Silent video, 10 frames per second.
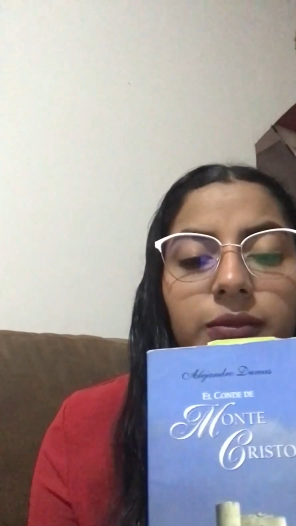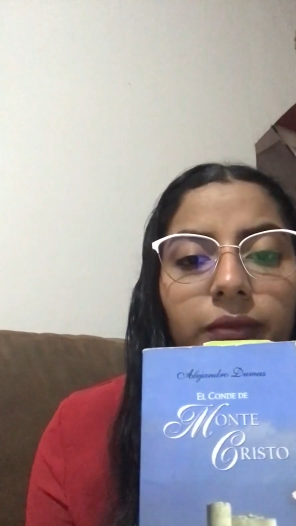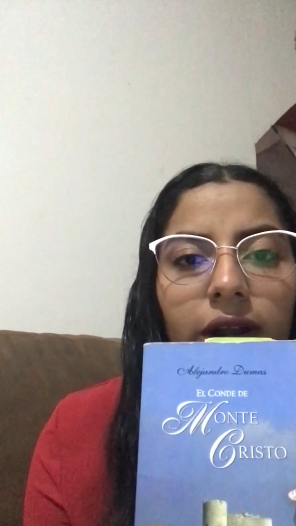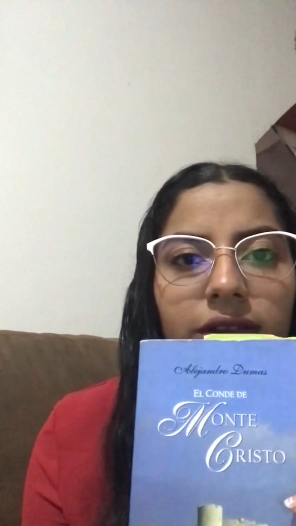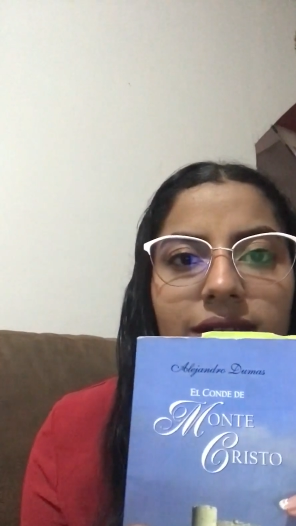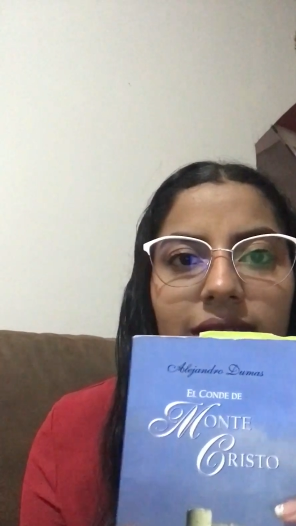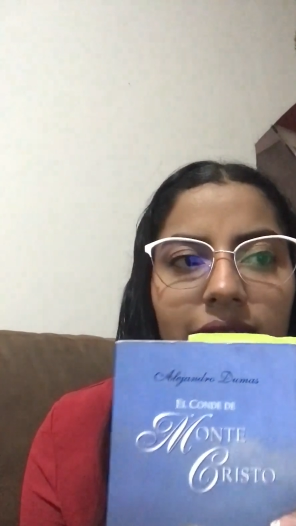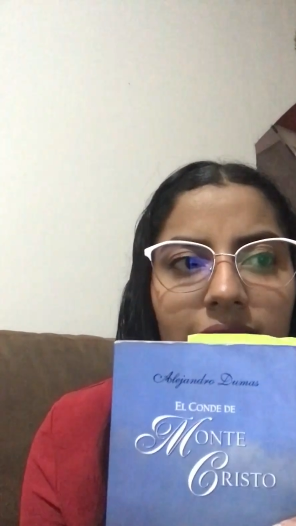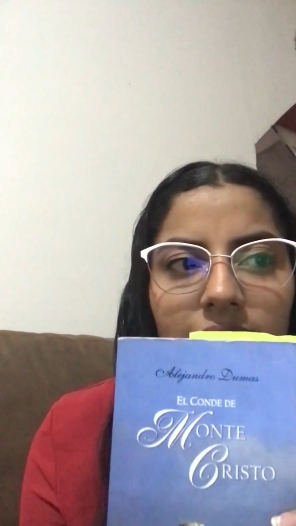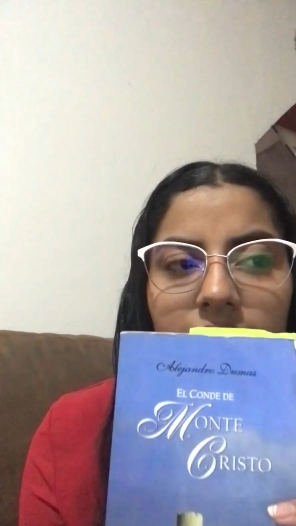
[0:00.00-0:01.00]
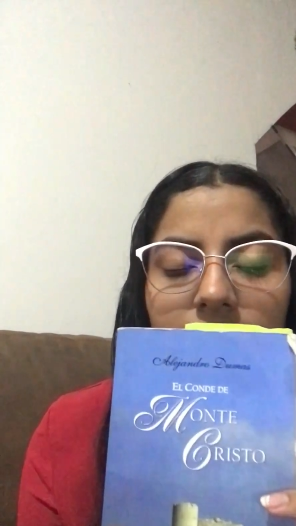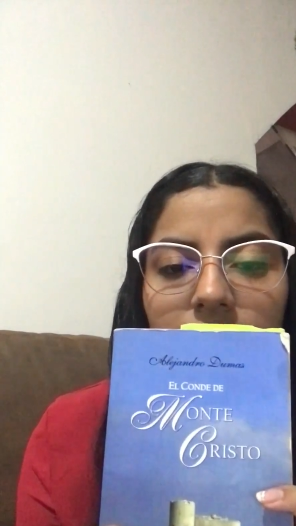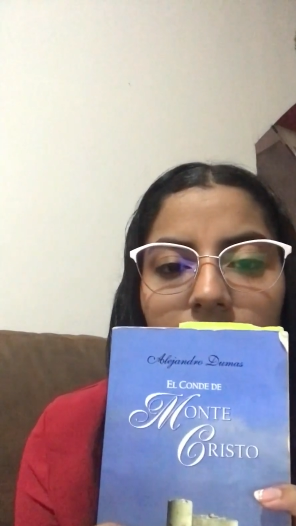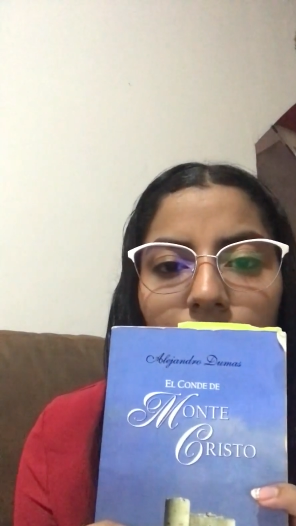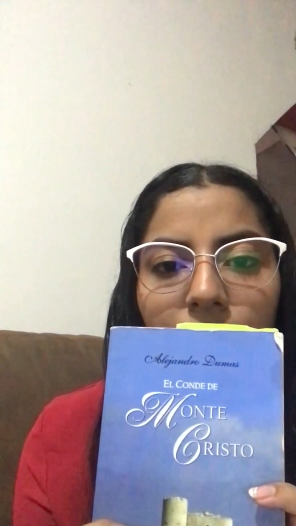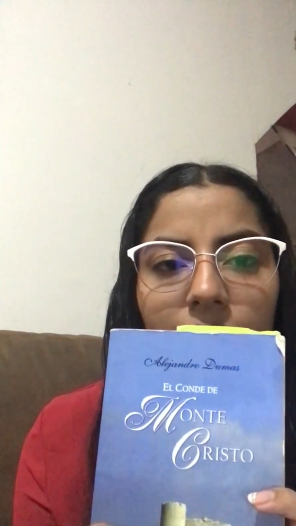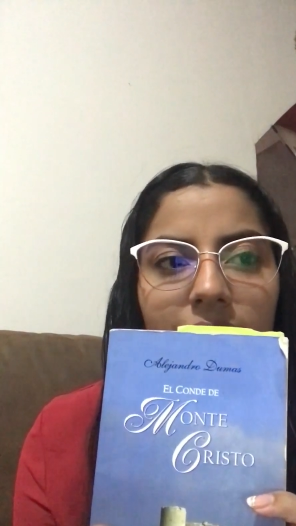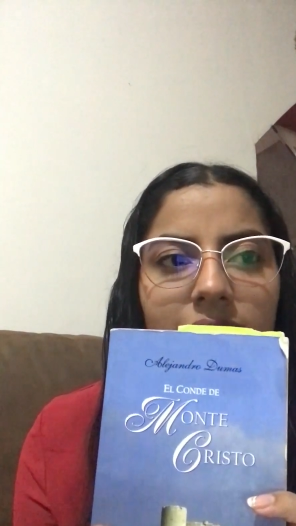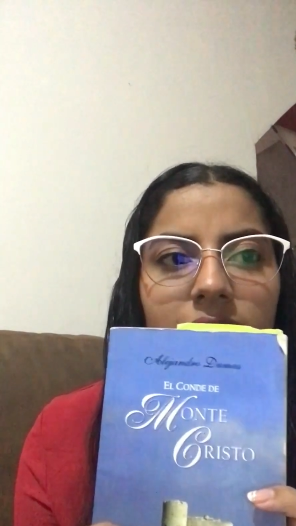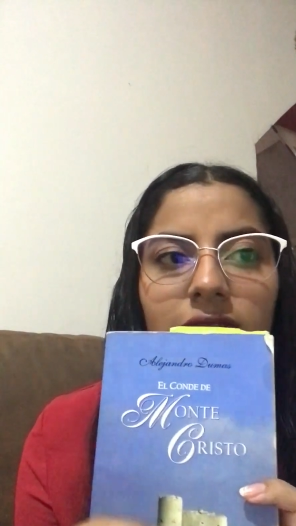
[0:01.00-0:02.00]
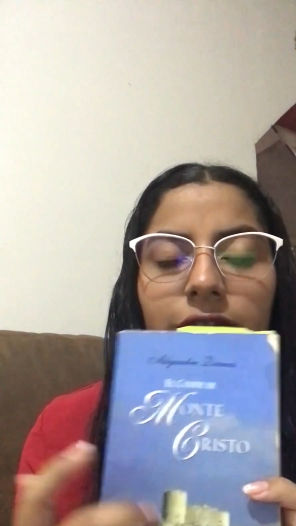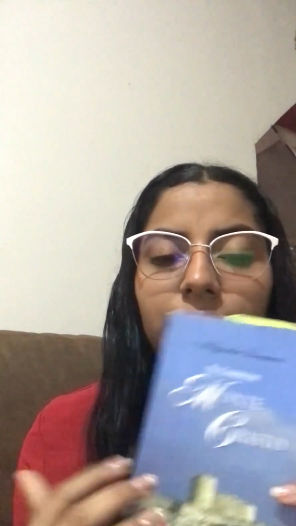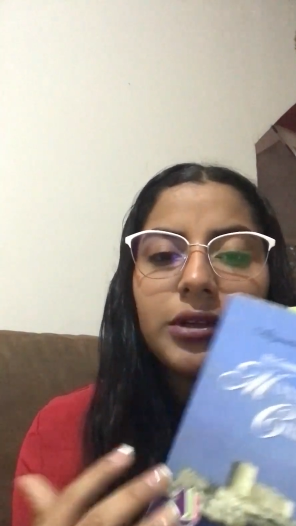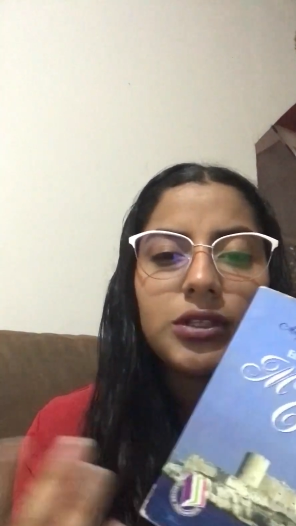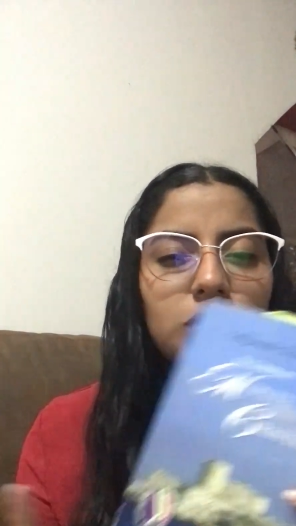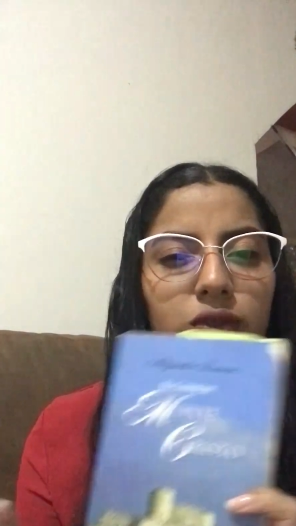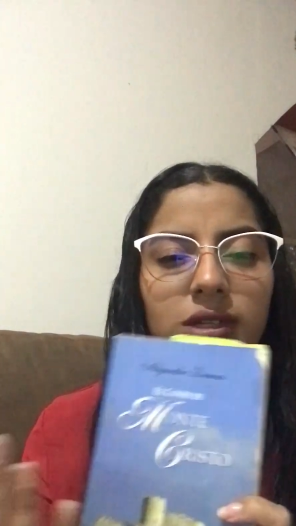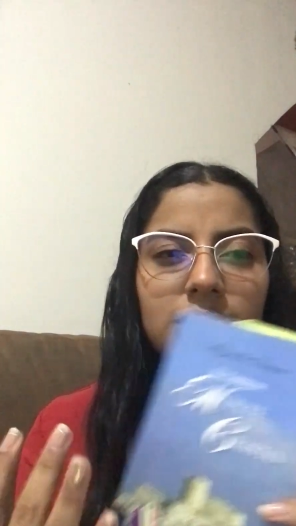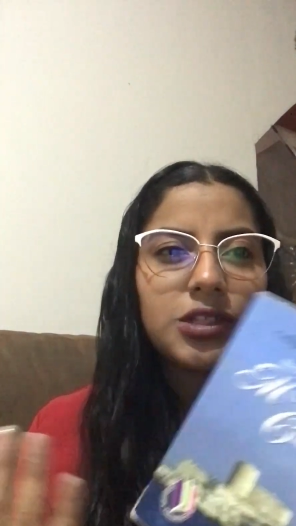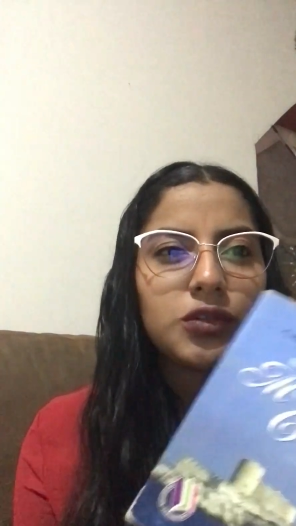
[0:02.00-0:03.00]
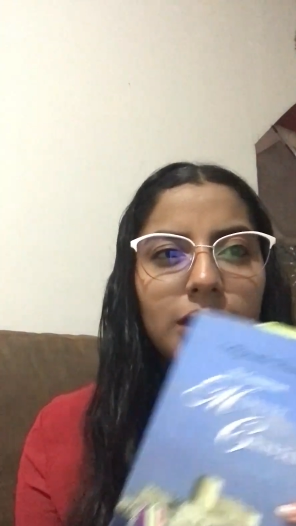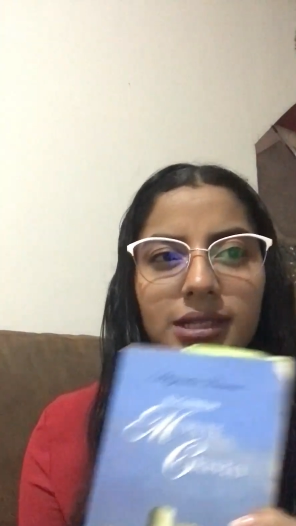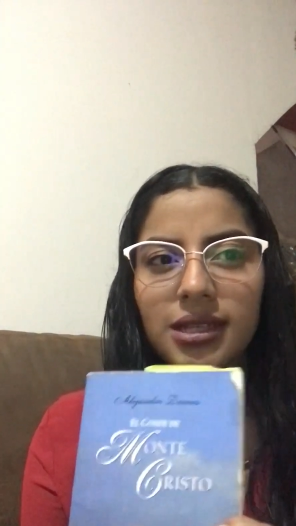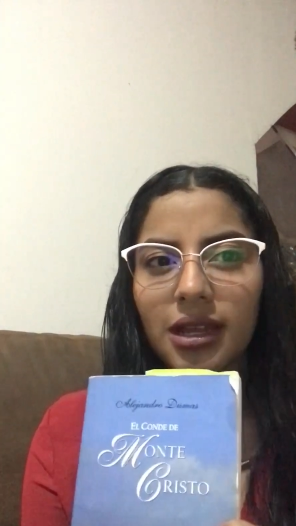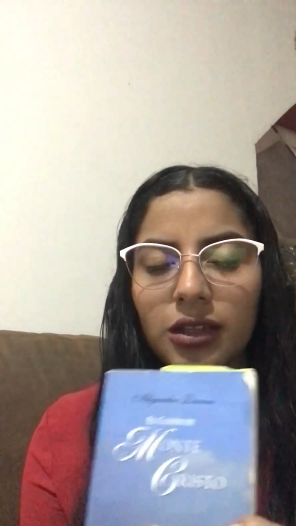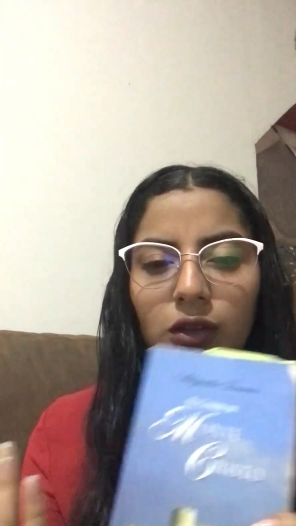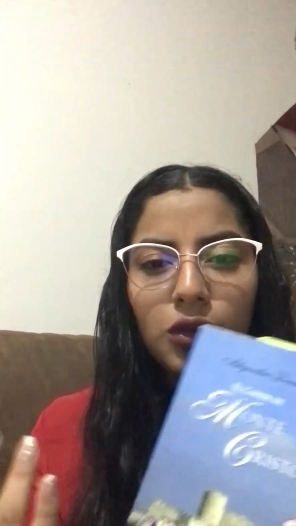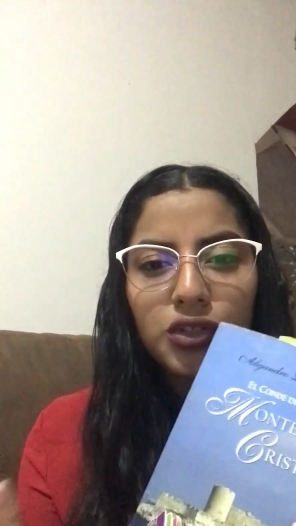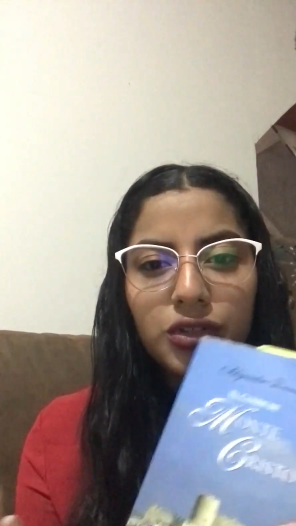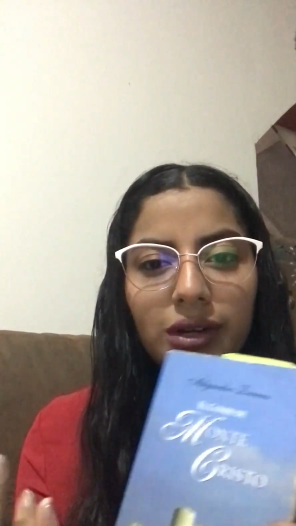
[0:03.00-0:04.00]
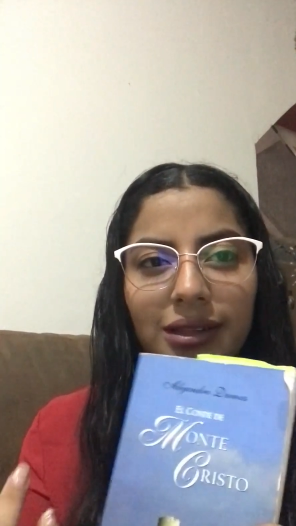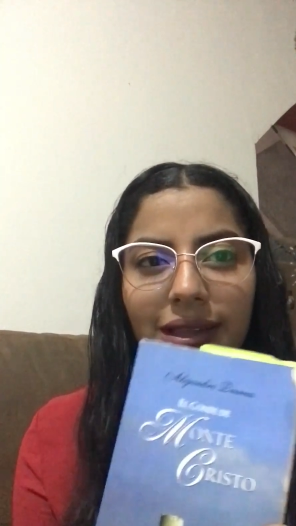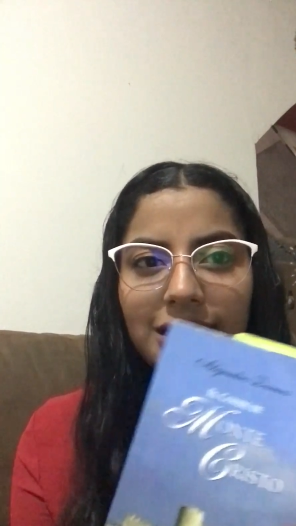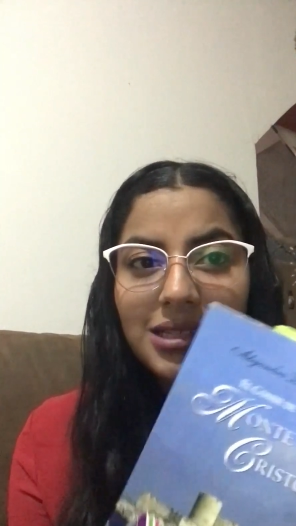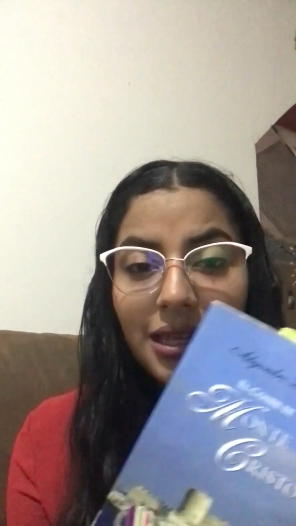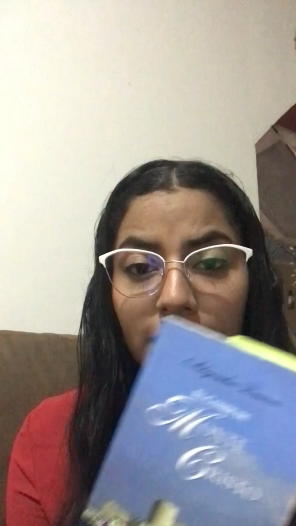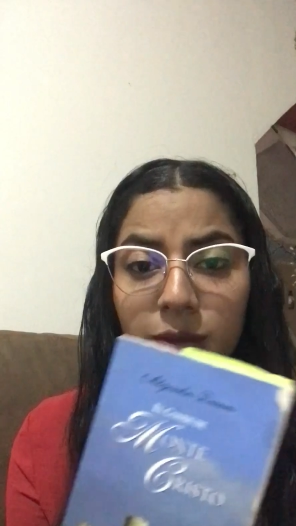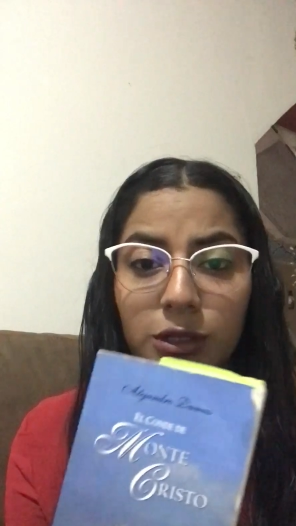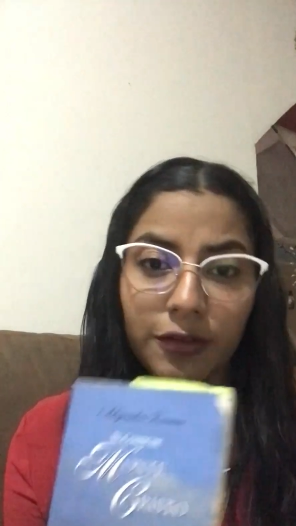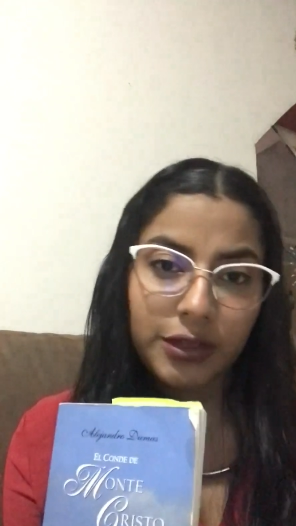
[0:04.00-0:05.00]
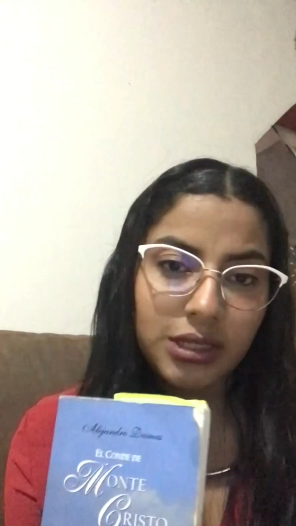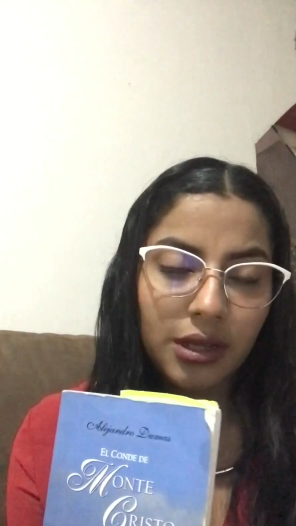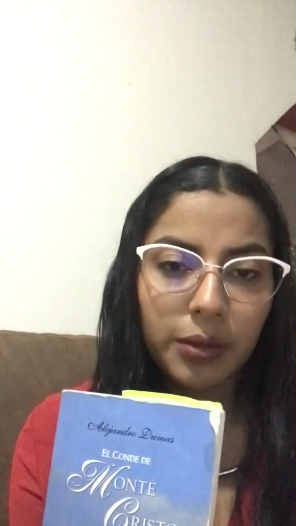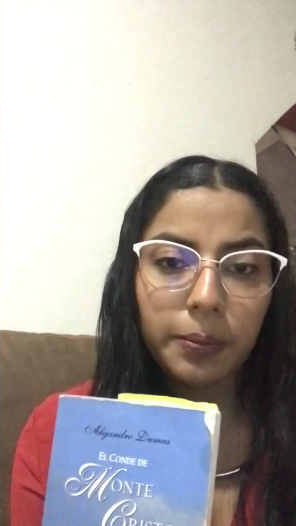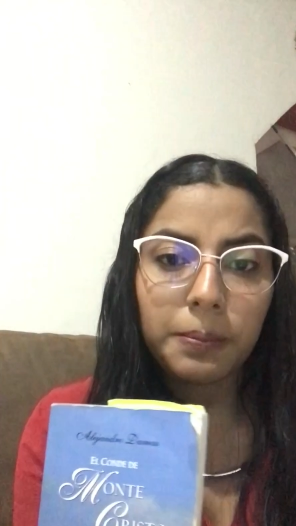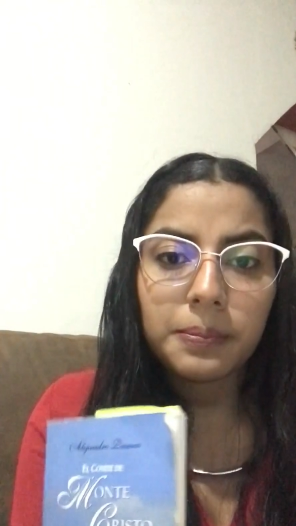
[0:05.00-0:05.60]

various settings, reflecting different social strata and cultural landscapes of the time.